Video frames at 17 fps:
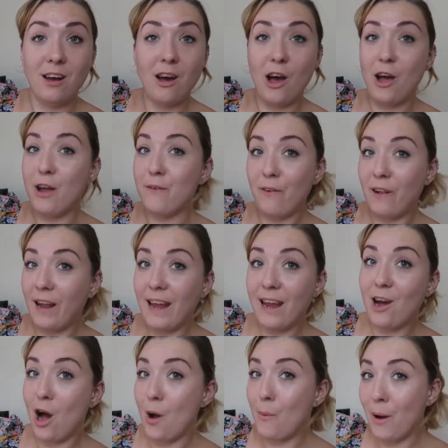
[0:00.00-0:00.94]

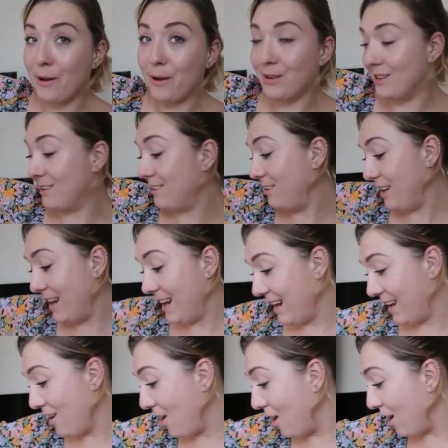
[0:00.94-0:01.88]
Hopefully I won't this
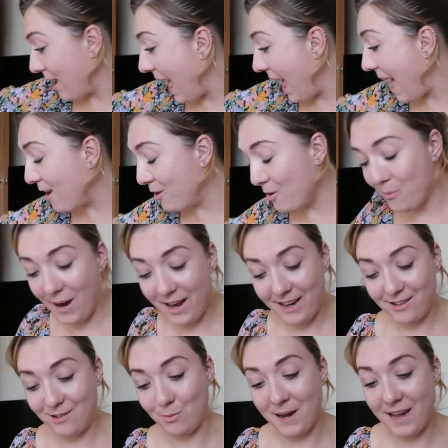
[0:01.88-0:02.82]
year. Cannot
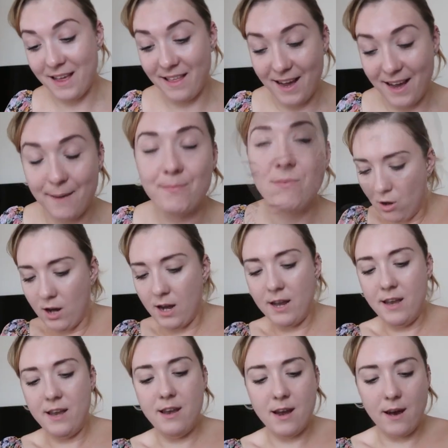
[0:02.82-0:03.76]
wait to wear that. Got
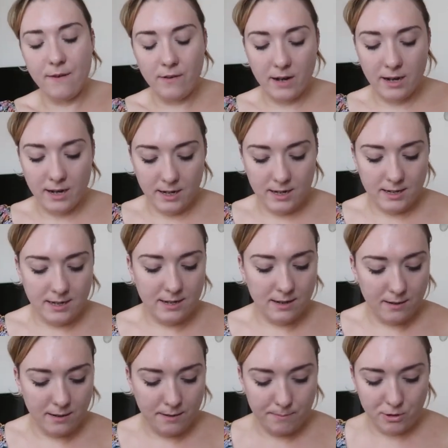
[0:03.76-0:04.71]
another
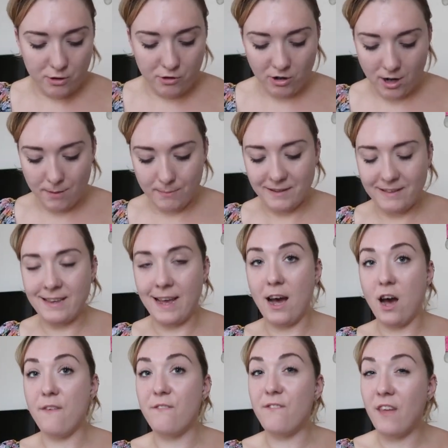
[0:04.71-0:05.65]
pajama
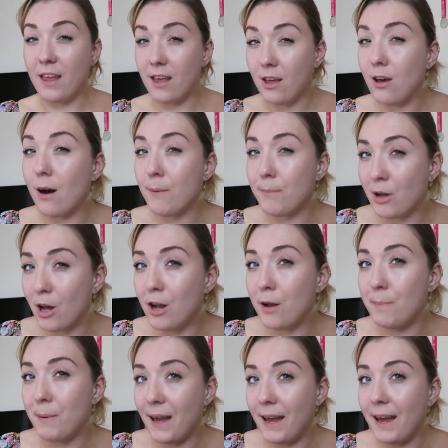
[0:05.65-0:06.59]
set. I think I'm
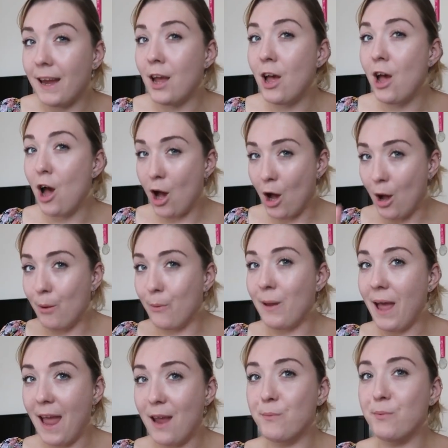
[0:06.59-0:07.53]
gonna be
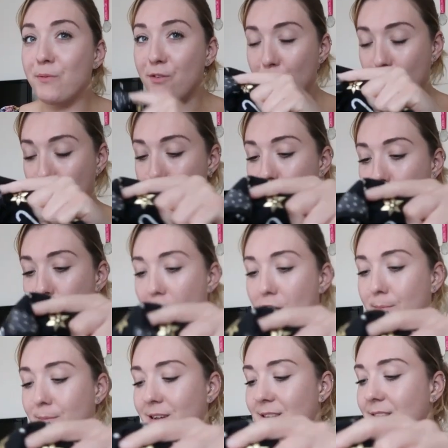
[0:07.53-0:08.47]
okay with new
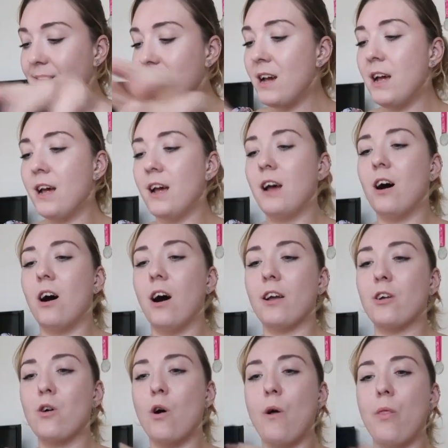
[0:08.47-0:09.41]
pajamas.
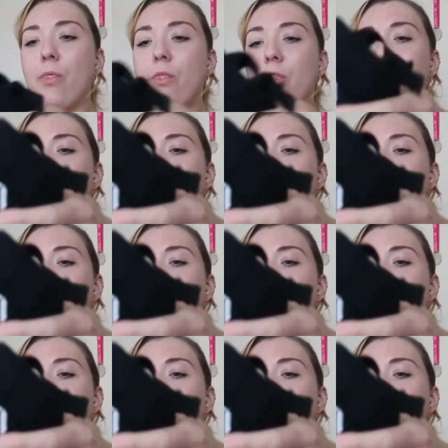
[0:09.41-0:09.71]
I got